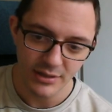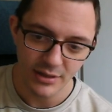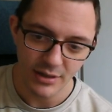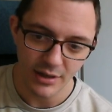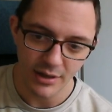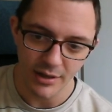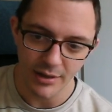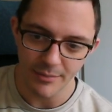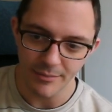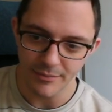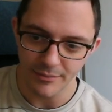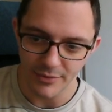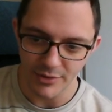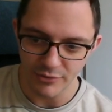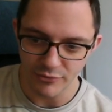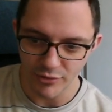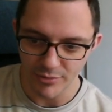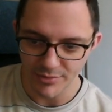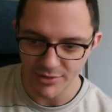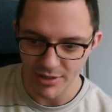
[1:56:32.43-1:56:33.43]
the
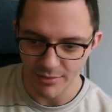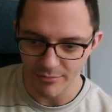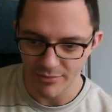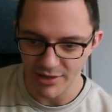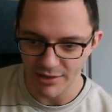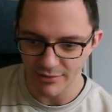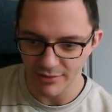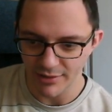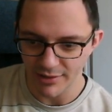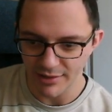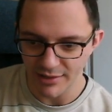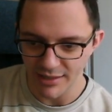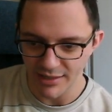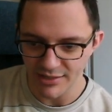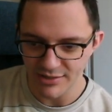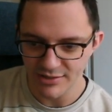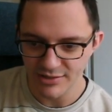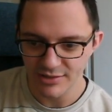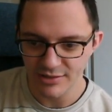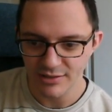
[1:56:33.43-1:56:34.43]
drops come around like
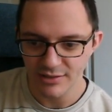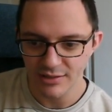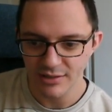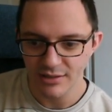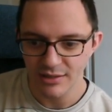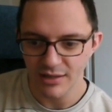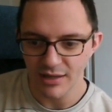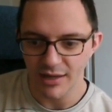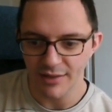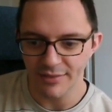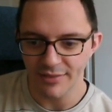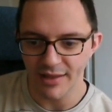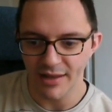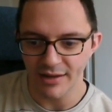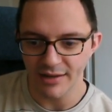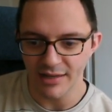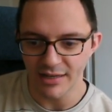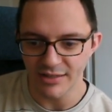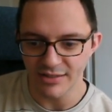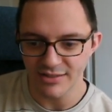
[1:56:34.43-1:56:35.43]
this. And
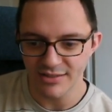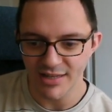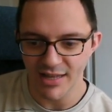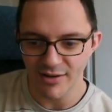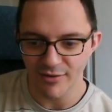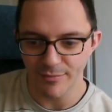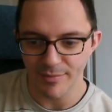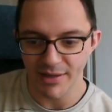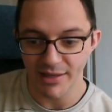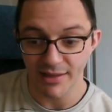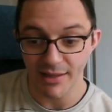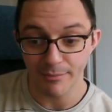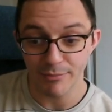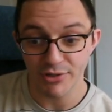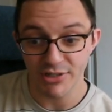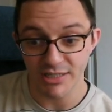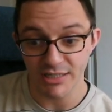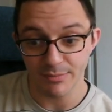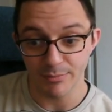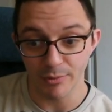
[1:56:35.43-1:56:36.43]
then instead of being that
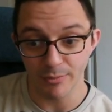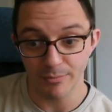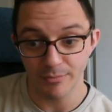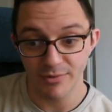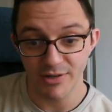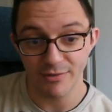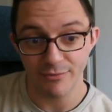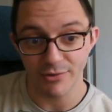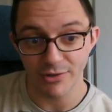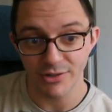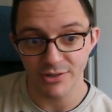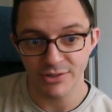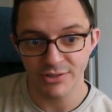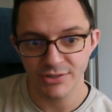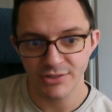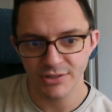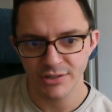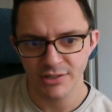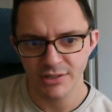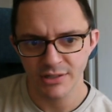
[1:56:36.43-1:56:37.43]
predictable
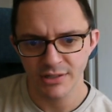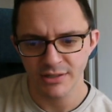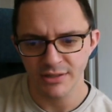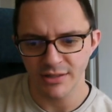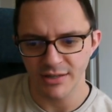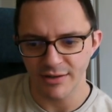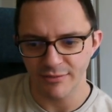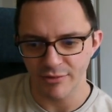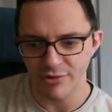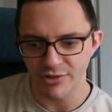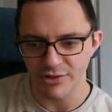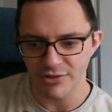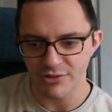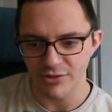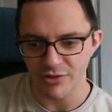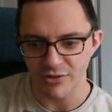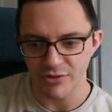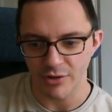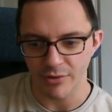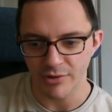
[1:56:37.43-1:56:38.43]
difference, the difference is
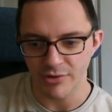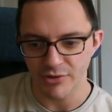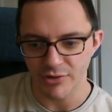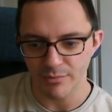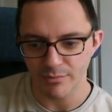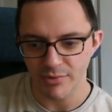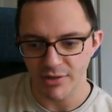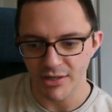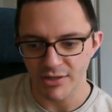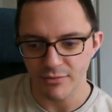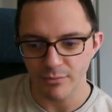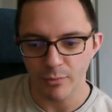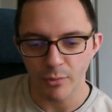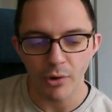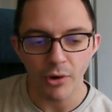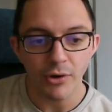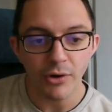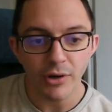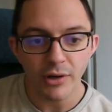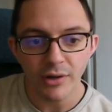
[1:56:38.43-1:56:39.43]
just, it's just
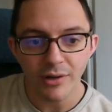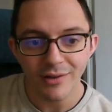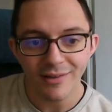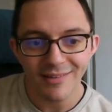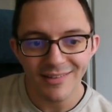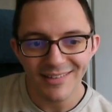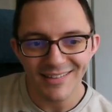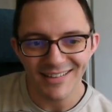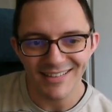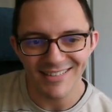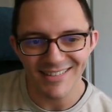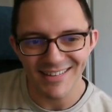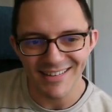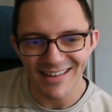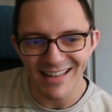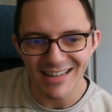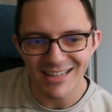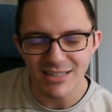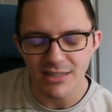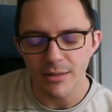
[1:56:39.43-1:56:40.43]
+1. It's the
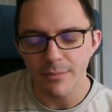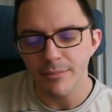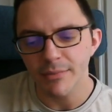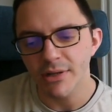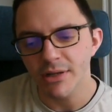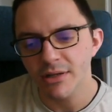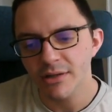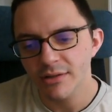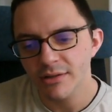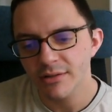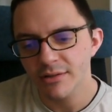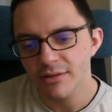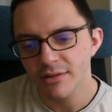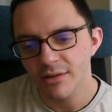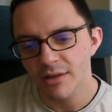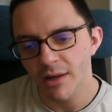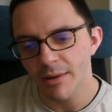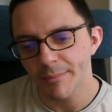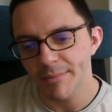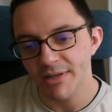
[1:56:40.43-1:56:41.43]
next number,
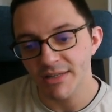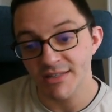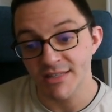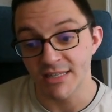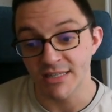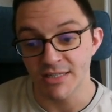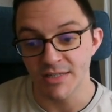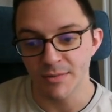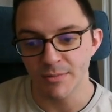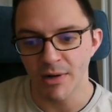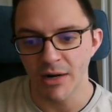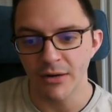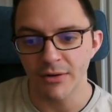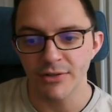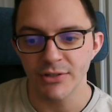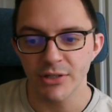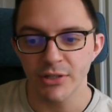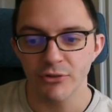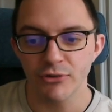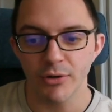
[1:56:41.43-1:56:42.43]
because this is where I was
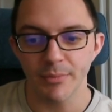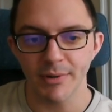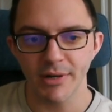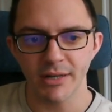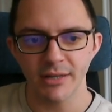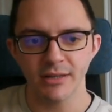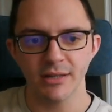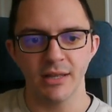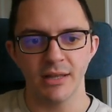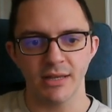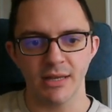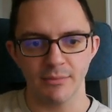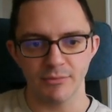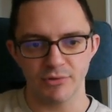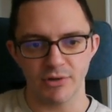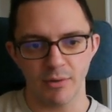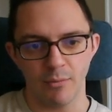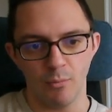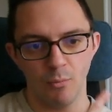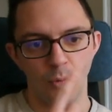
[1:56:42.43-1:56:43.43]
doing the drop, and it comes
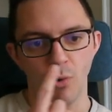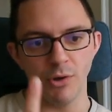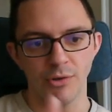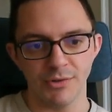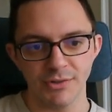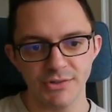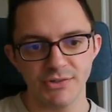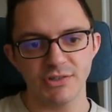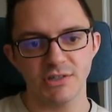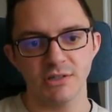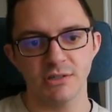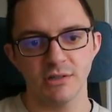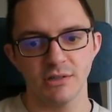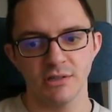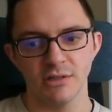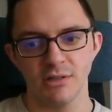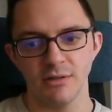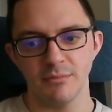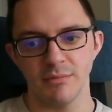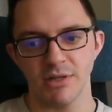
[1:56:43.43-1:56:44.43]
around once,
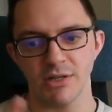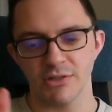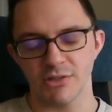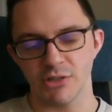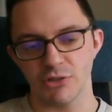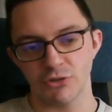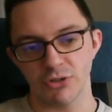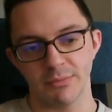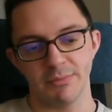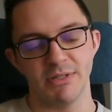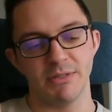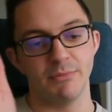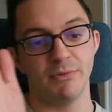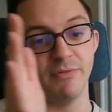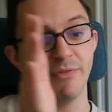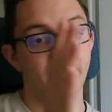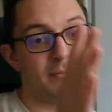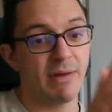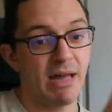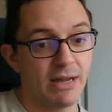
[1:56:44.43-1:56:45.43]
because the drop is
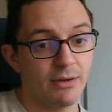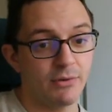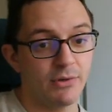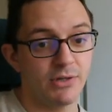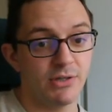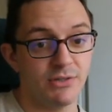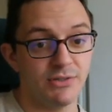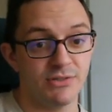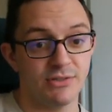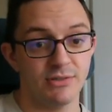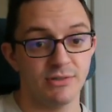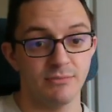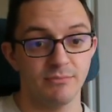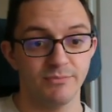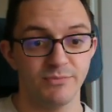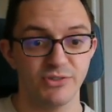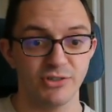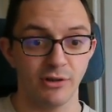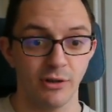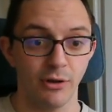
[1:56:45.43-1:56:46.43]
moving backwards
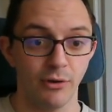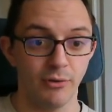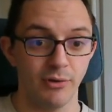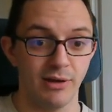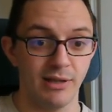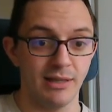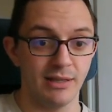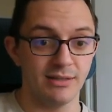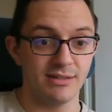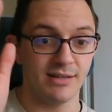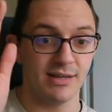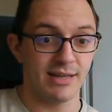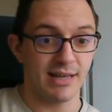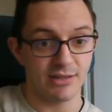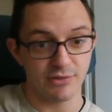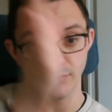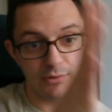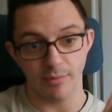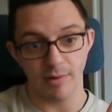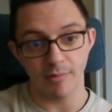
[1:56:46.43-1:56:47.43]
slowly until it
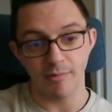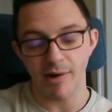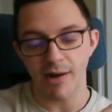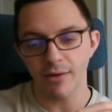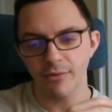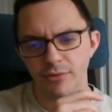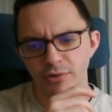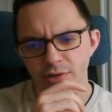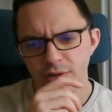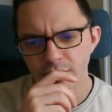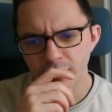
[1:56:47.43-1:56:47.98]
gets all the way around.